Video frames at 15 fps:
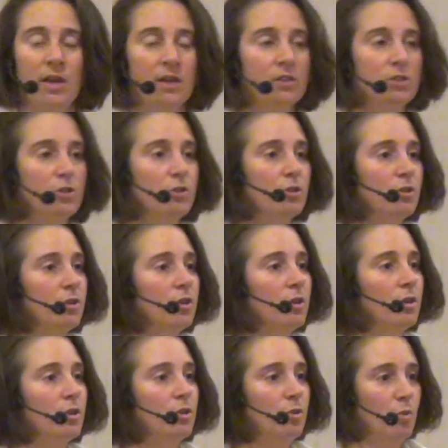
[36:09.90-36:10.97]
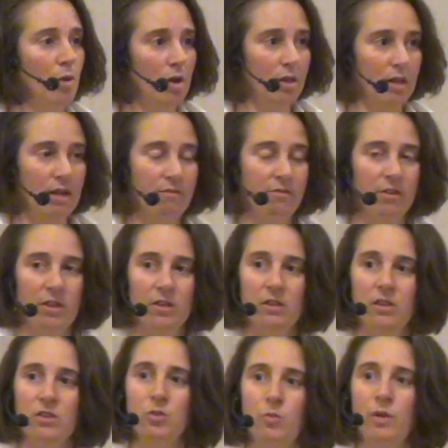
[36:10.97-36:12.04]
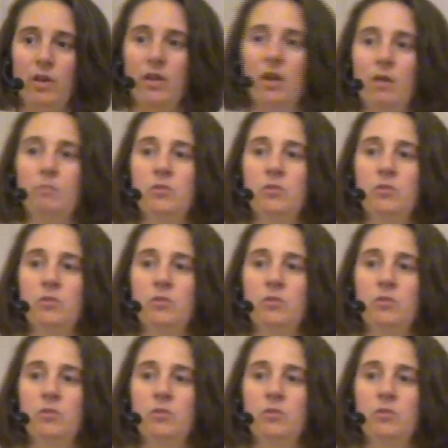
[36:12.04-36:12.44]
cancer, yuan level illness, when it